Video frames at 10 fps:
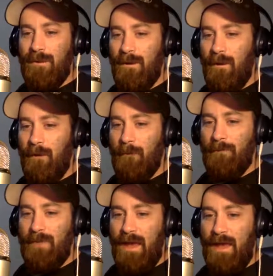
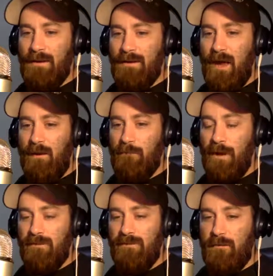And now
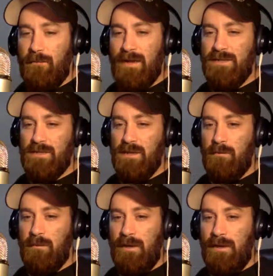Michael Venom Page is going
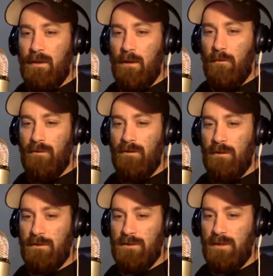to be in there with
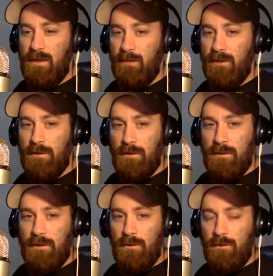Douglas Lima,
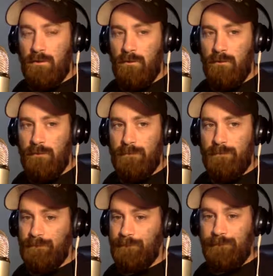who,
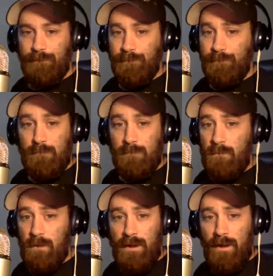
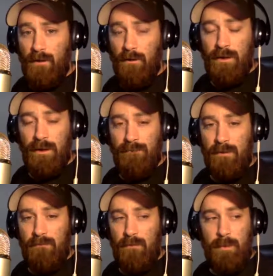
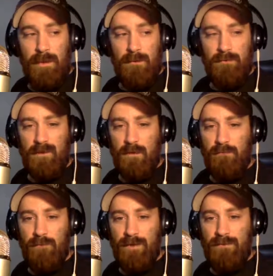if MVP comes
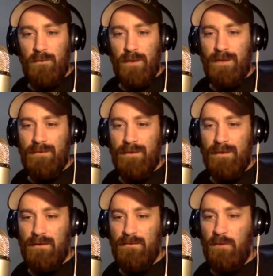out and fights the way he
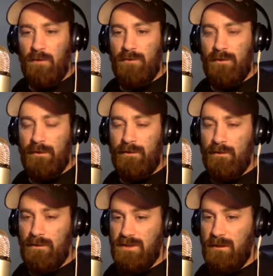did against Paul Daly,
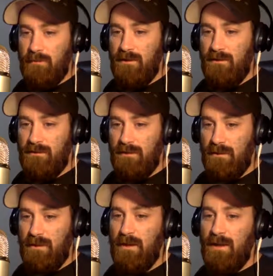Douglas Lima is
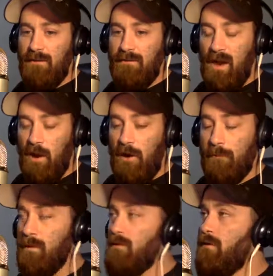going to tear
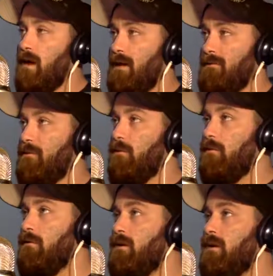him a new
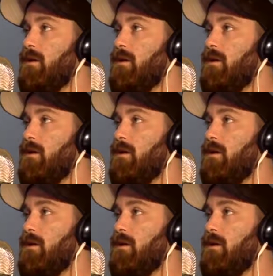asshole.